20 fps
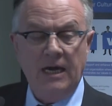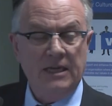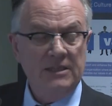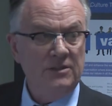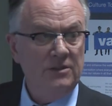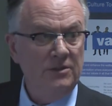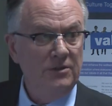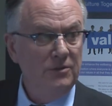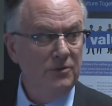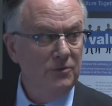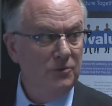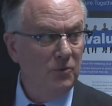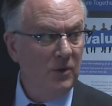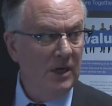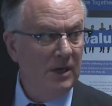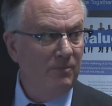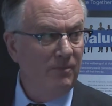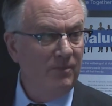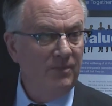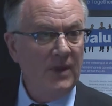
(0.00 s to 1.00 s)

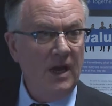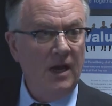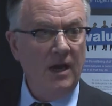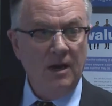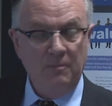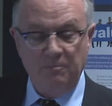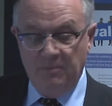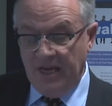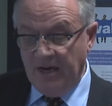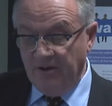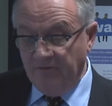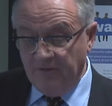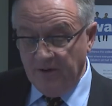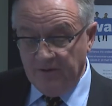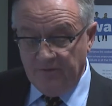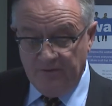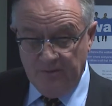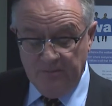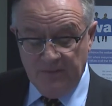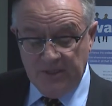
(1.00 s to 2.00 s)
to benefit
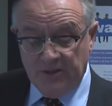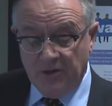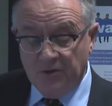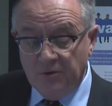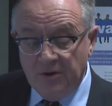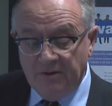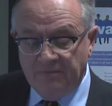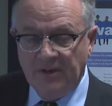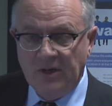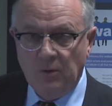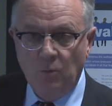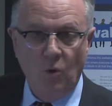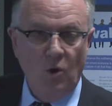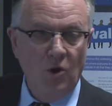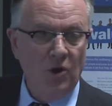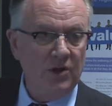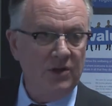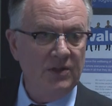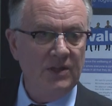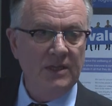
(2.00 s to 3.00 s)
from the terrific
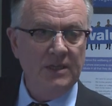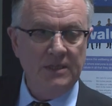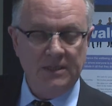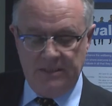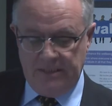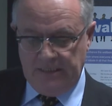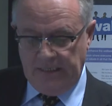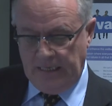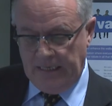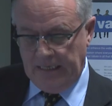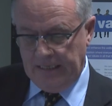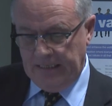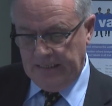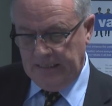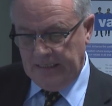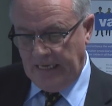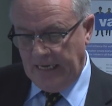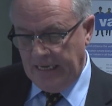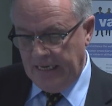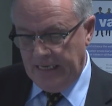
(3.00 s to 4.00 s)
work that
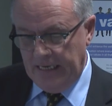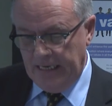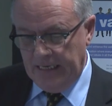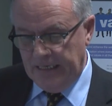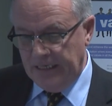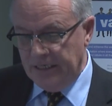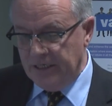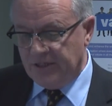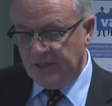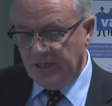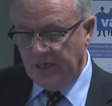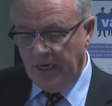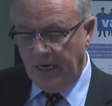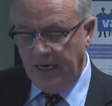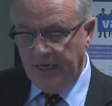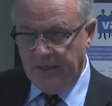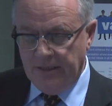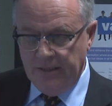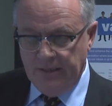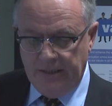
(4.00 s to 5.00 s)
they
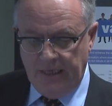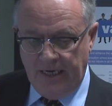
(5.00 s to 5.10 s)
initiated,